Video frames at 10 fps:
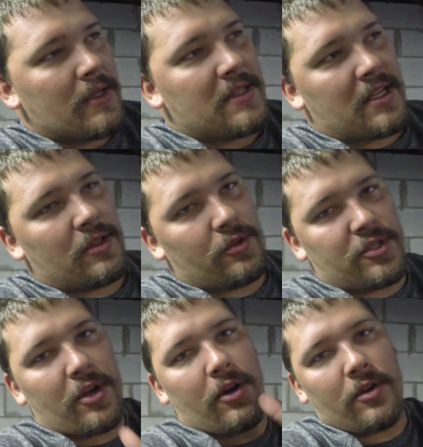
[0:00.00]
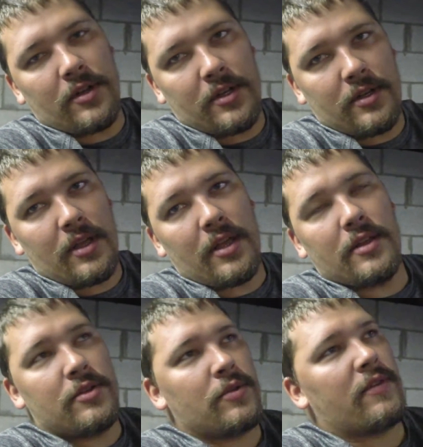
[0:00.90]
little turn
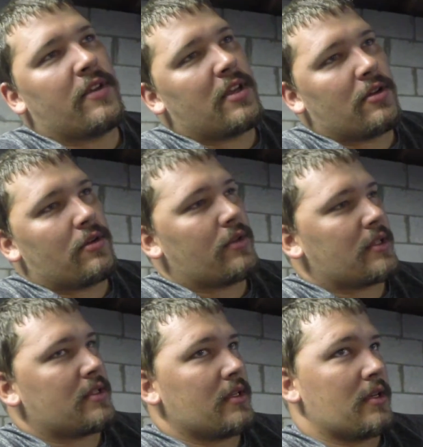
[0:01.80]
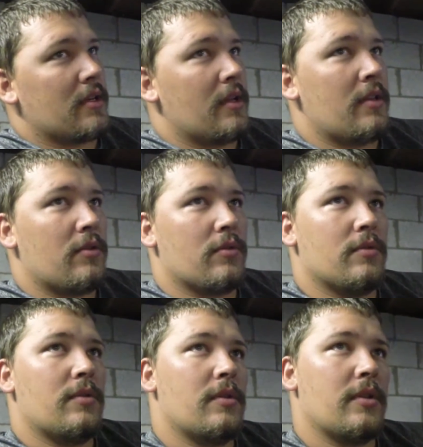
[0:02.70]
and do a video that's a little
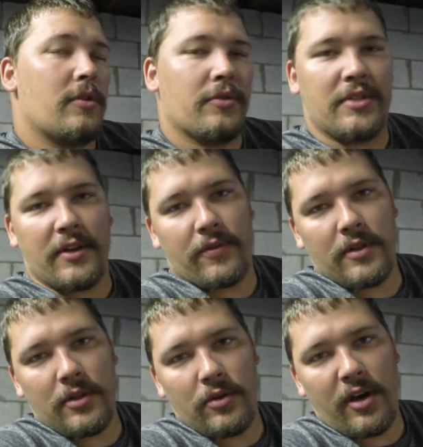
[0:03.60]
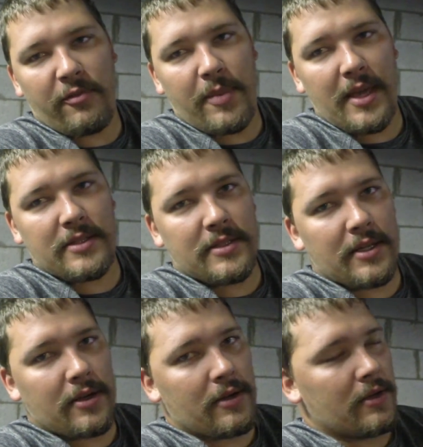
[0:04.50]
different, a little off pace
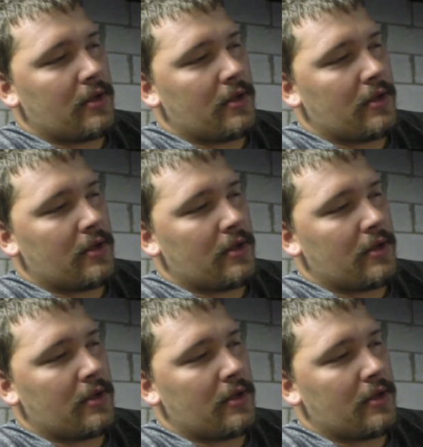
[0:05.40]
here.